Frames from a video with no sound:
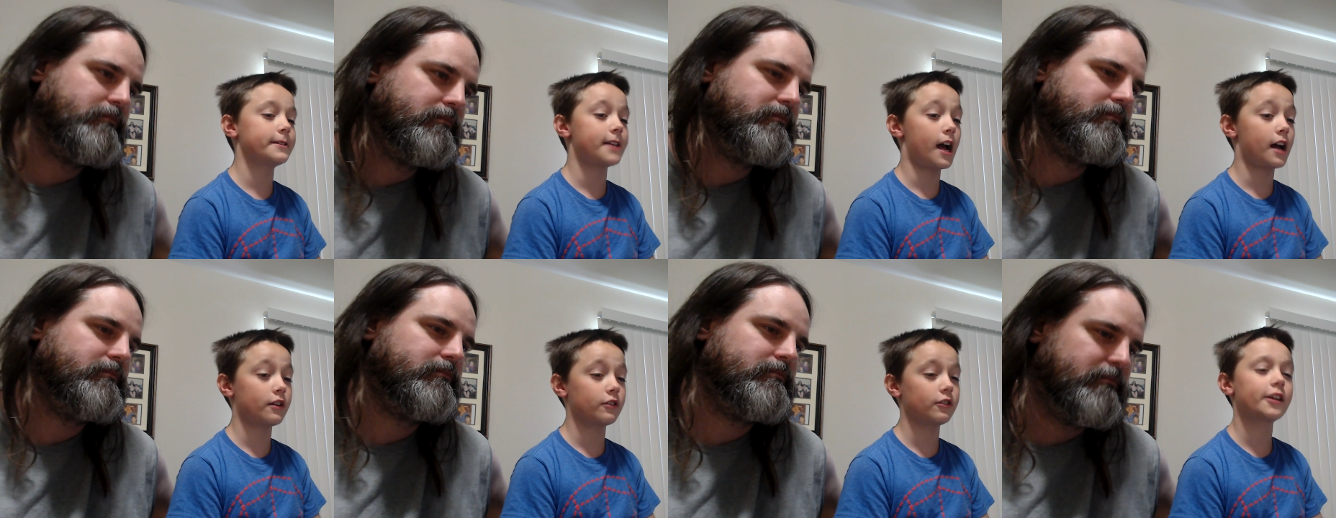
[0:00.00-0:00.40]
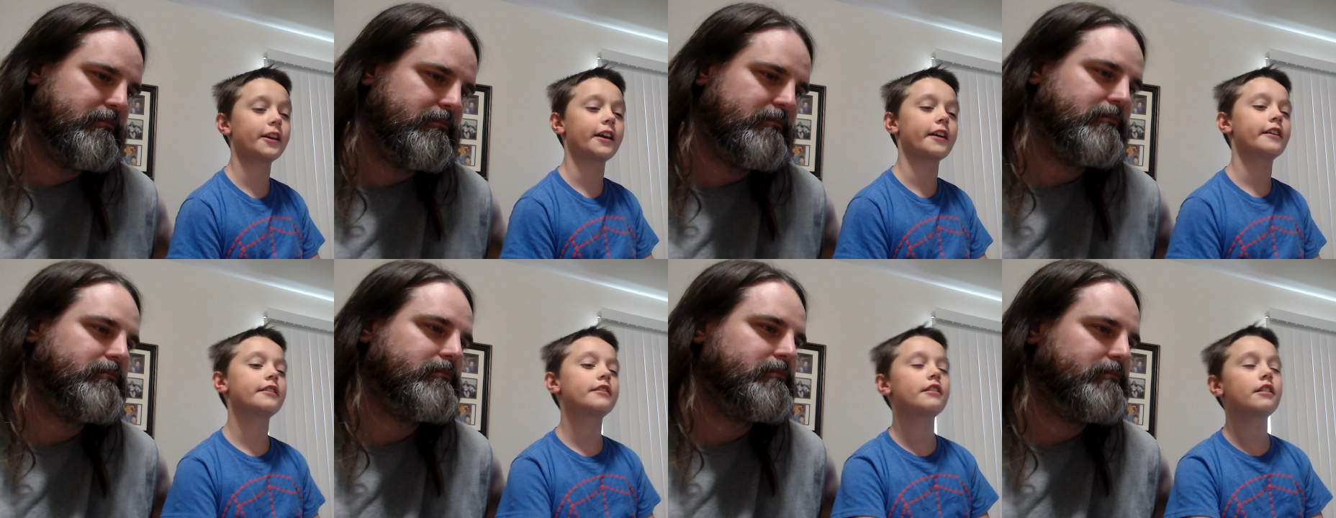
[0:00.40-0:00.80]
Speaker 1: title
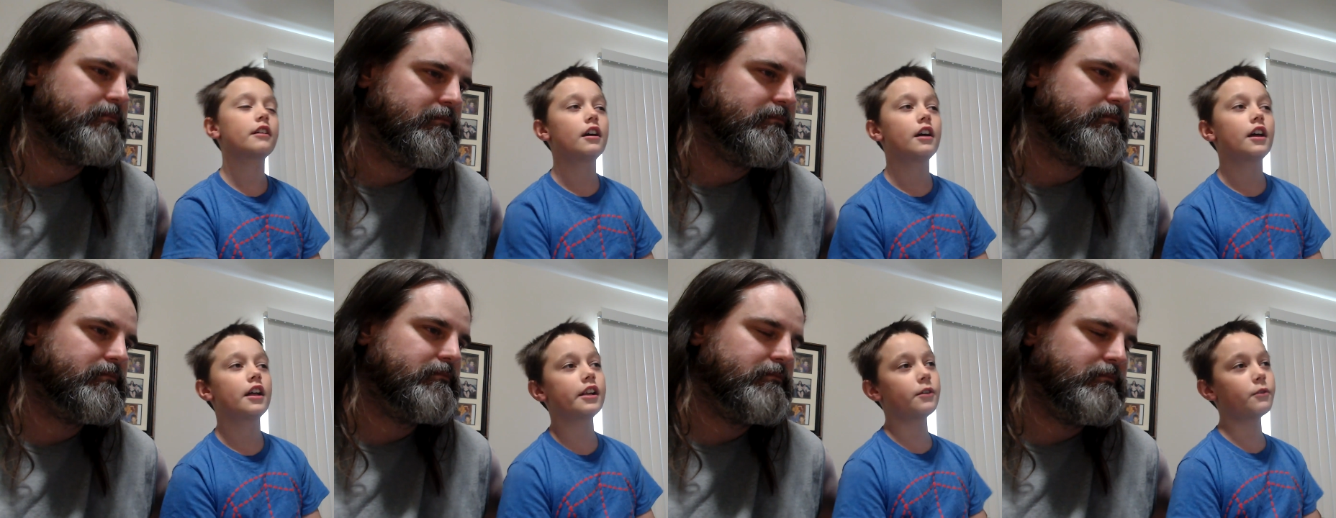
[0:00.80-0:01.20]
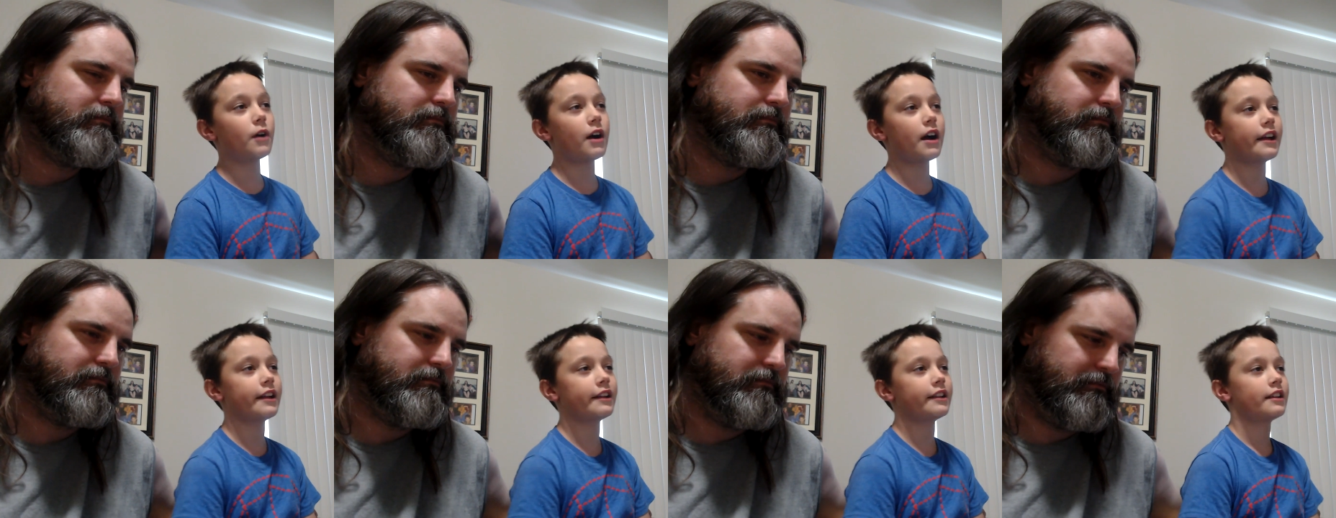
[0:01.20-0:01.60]
again. I
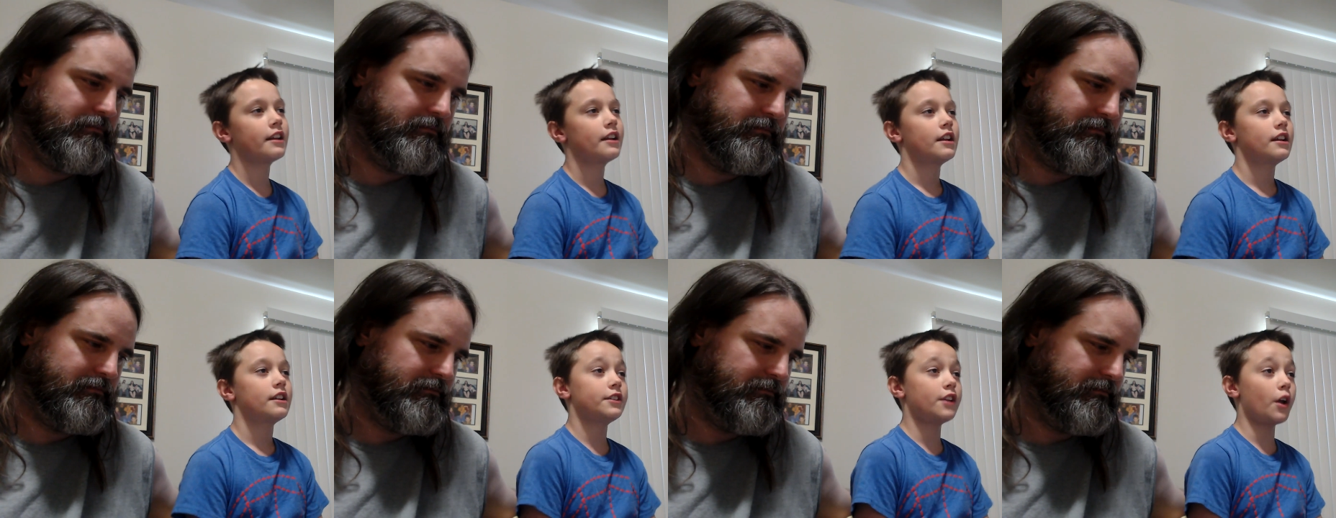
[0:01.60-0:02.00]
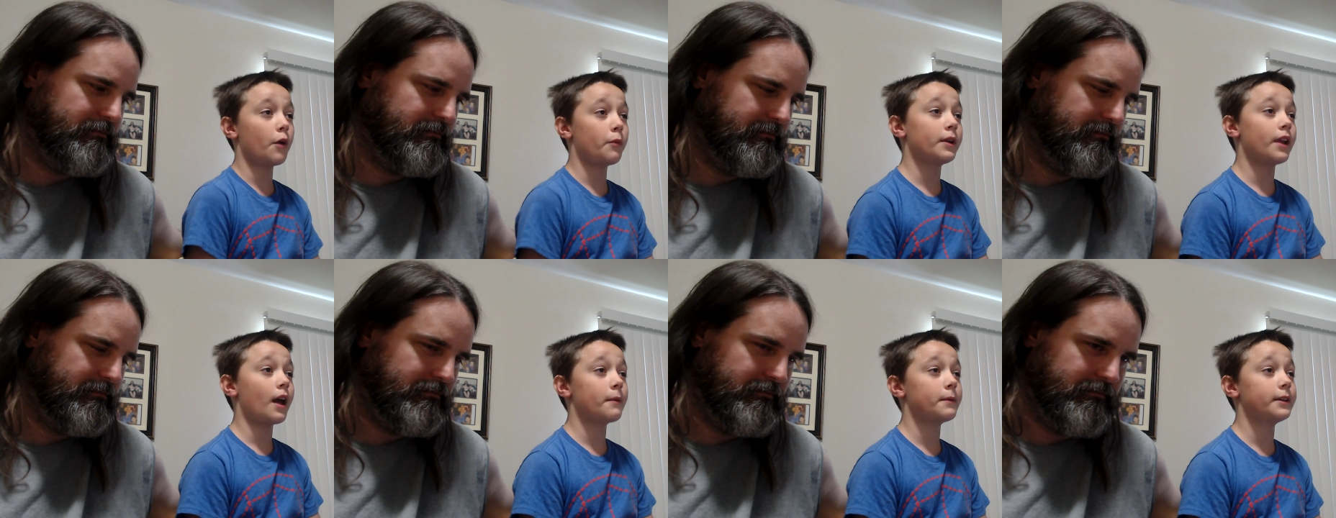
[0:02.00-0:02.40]
want
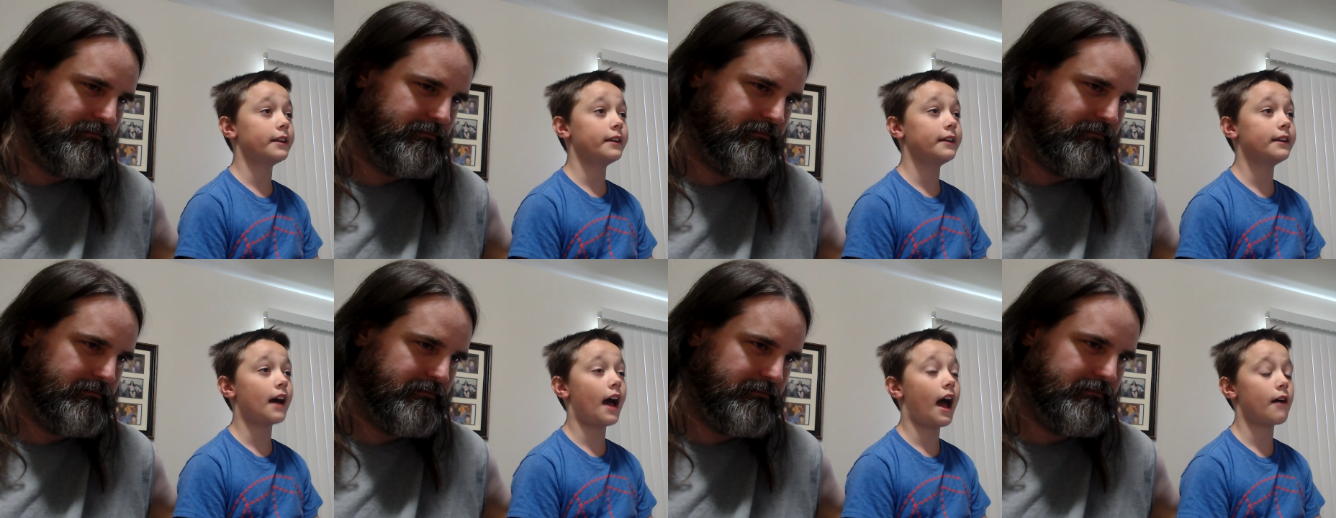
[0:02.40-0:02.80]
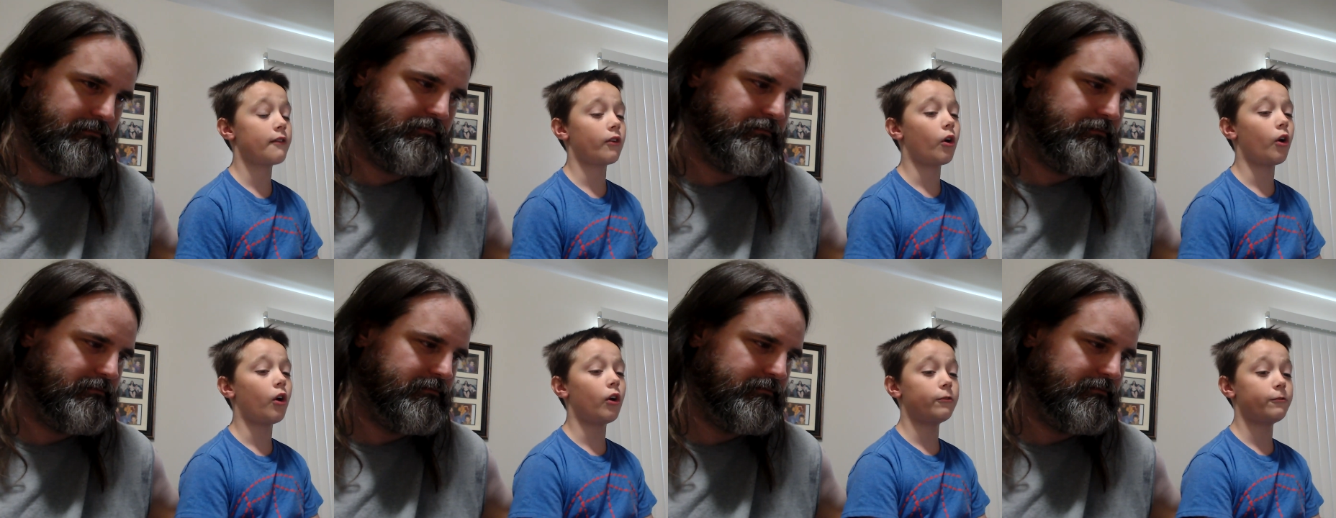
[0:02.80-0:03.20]
WWE to
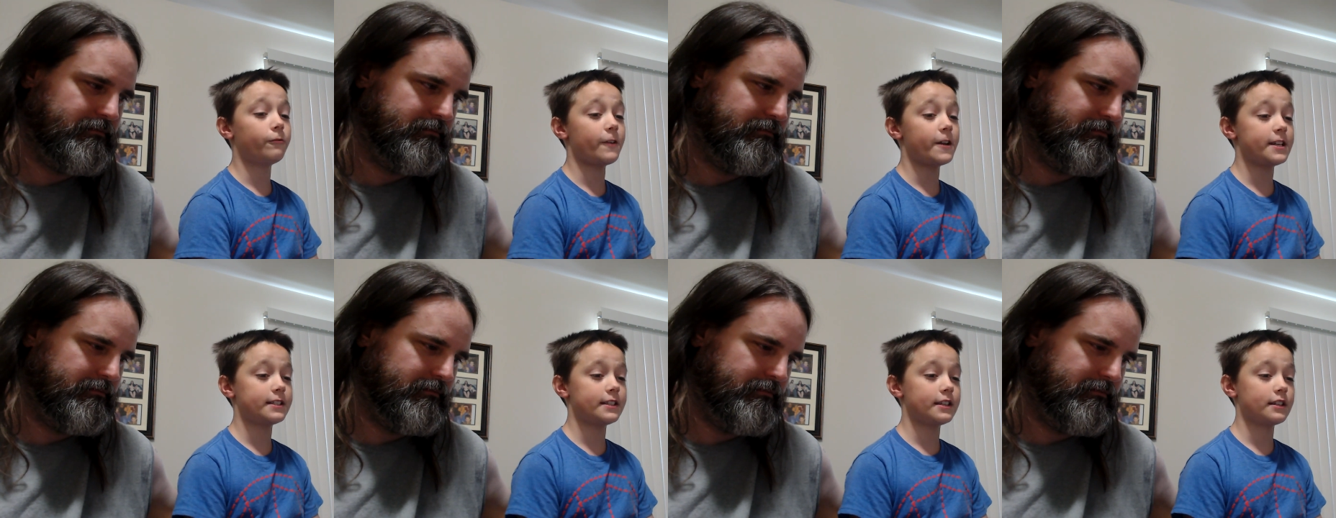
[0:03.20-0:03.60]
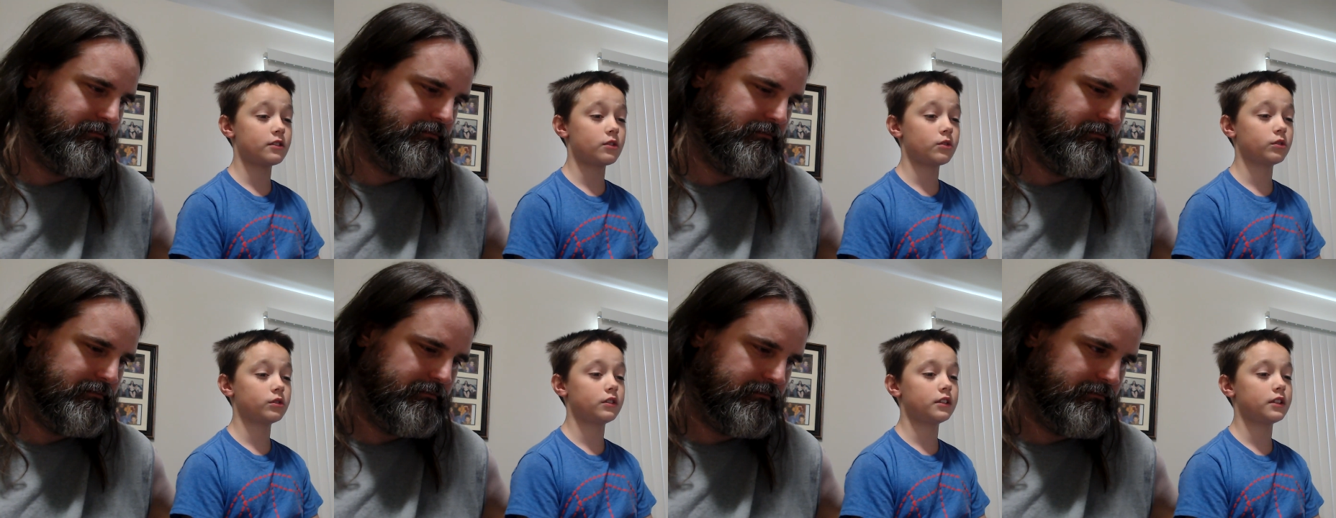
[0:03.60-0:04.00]
have all
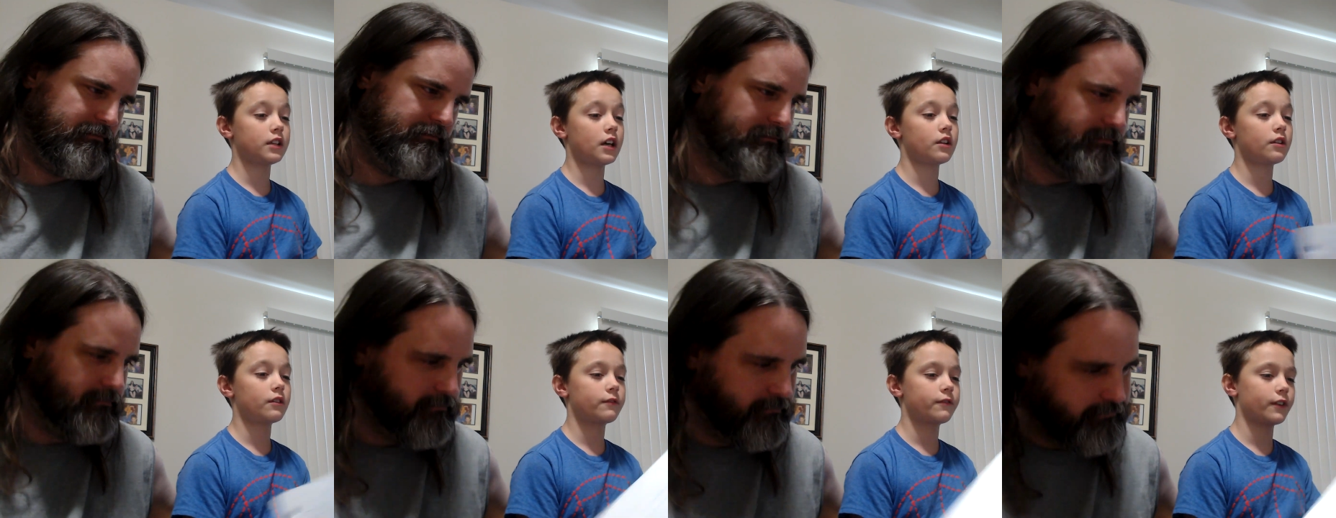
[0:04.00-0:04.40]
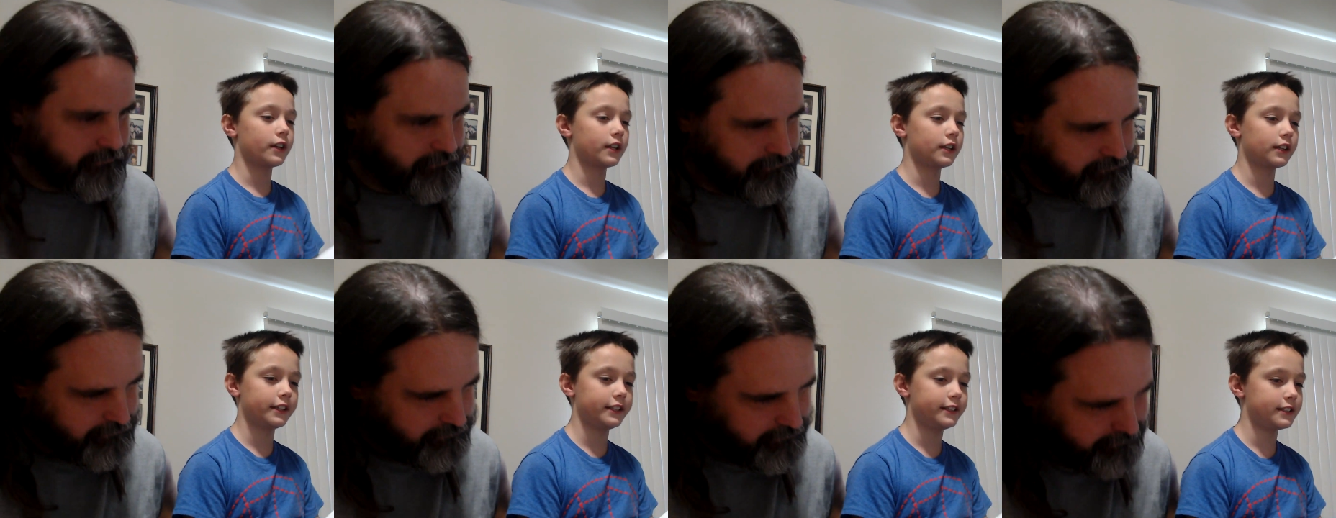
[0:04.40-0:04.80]
faces hold the title for
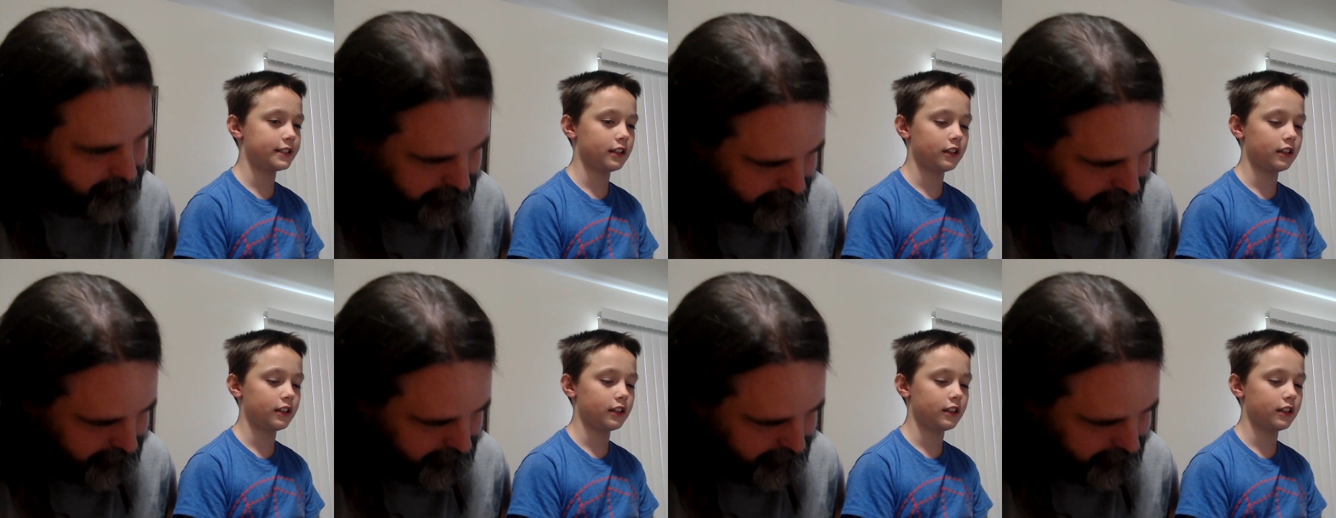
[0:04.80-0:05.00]
at least a